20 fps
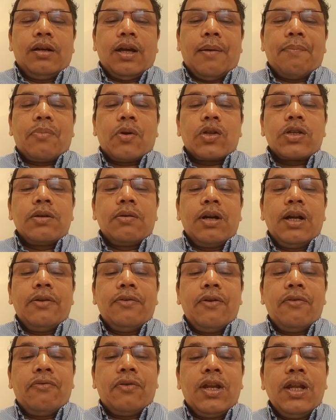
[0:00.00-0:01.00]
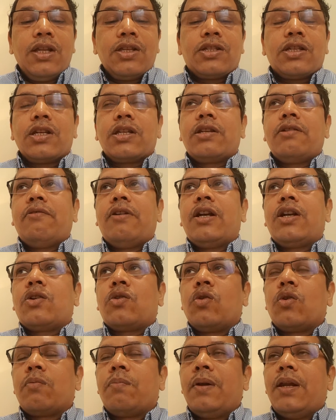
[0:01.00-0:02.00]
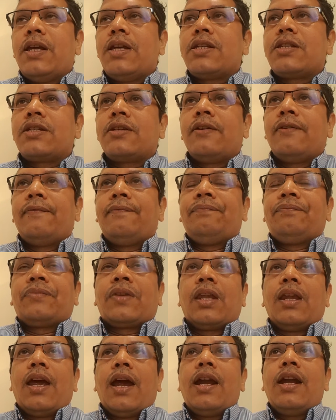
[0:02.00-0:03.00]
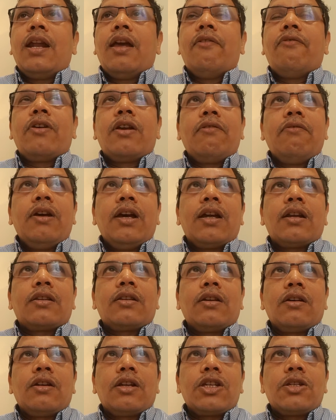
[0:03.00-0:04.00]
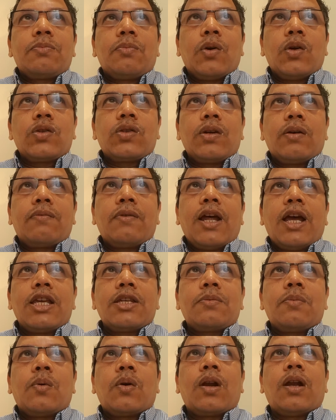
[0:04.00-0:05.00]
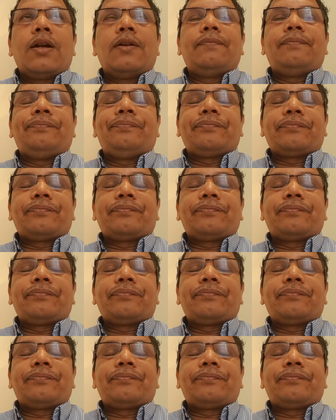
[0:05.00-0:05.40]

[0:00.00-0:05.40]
Approximately 15 such events took place, and everywhere the response of diaspora